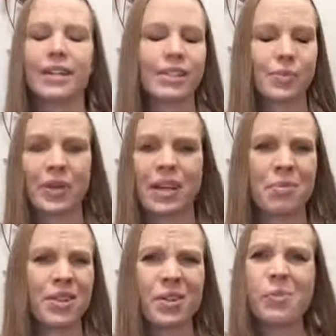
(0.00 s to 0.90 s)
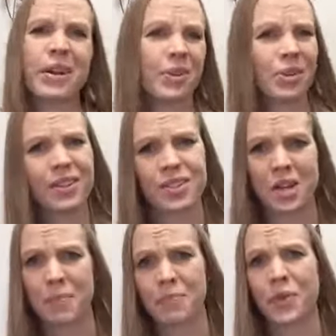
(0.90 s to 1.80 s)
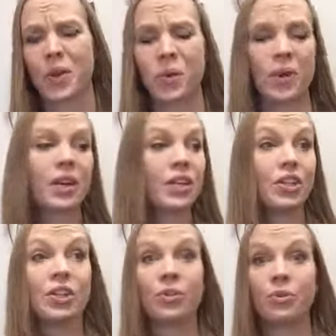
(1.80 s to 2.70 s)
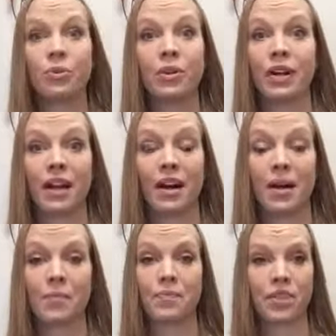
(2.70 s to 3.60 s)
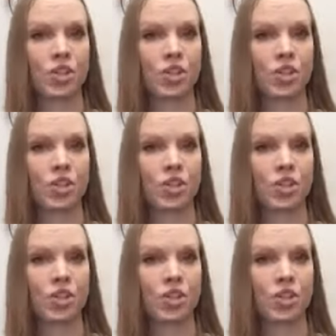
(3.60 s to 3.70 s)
you just wake up and you don't want to go to the gym, or you um,